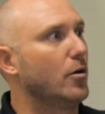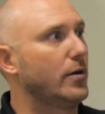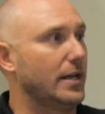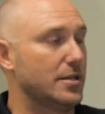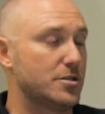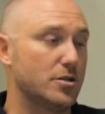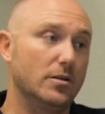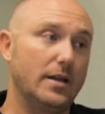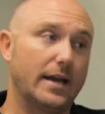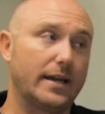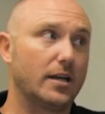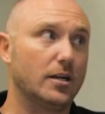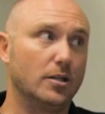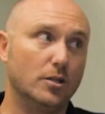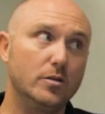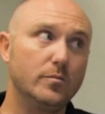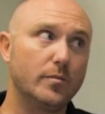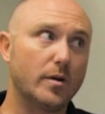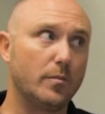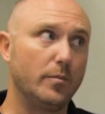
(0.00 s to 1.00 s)
Okay, so like an
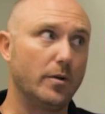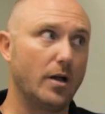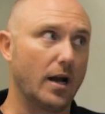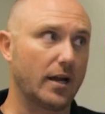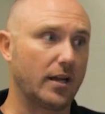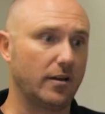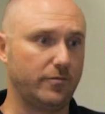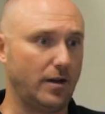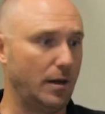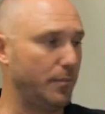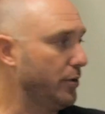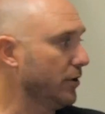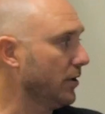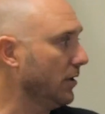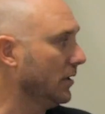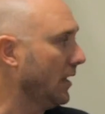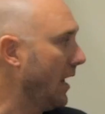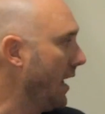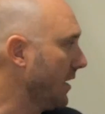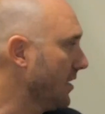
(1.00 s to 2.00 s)
aluminum block, if I put
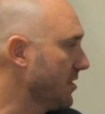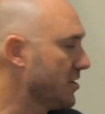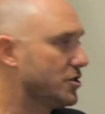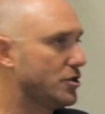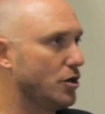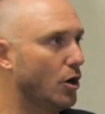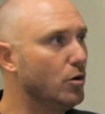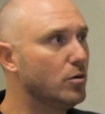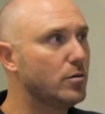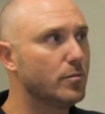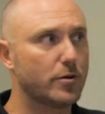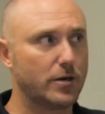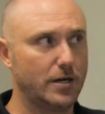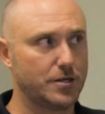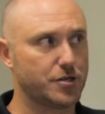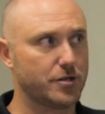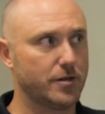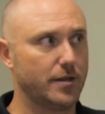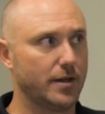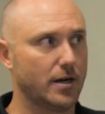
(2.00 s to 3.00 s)
a lot of stone
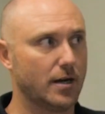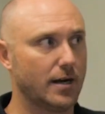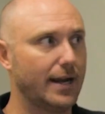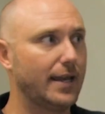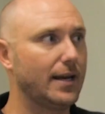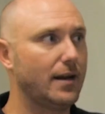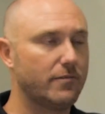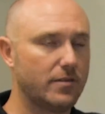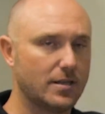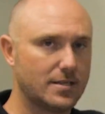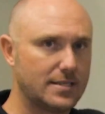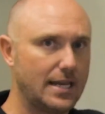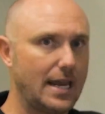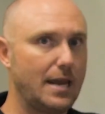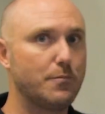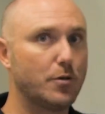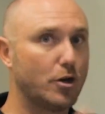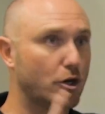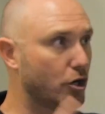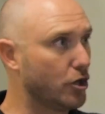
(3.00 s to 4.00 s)
pressure in there, I can have the
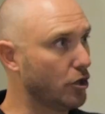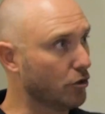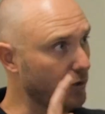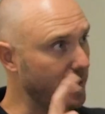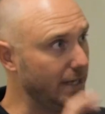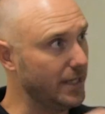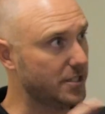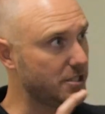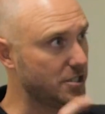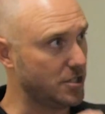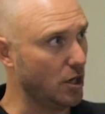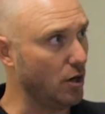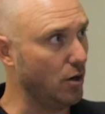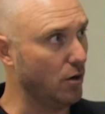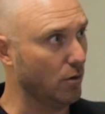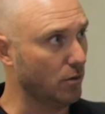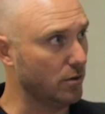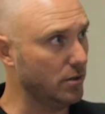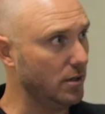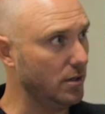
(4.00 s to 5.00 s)
same grit stone,